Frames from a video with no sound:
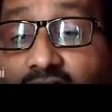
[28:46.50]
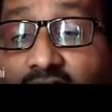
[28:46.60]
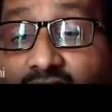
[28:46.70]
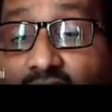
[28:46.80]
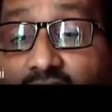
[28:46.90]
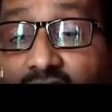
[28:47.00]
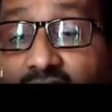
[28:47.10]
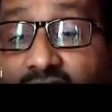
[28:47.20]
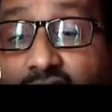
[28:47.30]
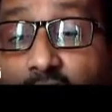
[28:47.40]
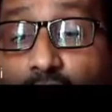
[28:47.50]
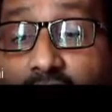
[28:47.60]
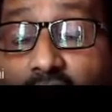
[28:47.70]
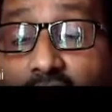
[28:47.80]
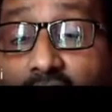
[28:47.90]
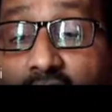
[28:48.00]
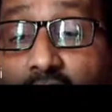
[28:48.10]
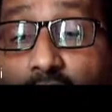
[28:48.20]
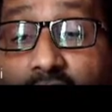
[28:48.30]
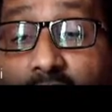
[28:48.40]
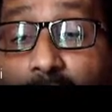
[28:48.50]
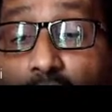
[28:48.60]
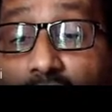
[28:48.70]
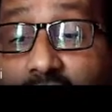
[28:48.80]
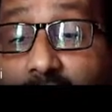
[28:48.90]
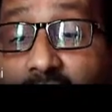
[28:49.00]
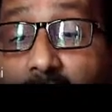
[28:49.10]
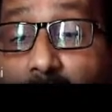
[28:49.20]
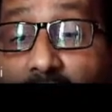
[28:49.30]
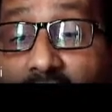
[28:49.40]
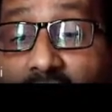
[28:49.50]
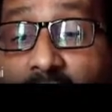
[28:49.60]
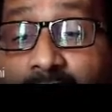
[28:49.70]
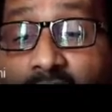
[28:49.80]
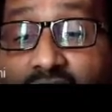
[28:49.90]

Therefore, in this due regard, when I put them in a pair,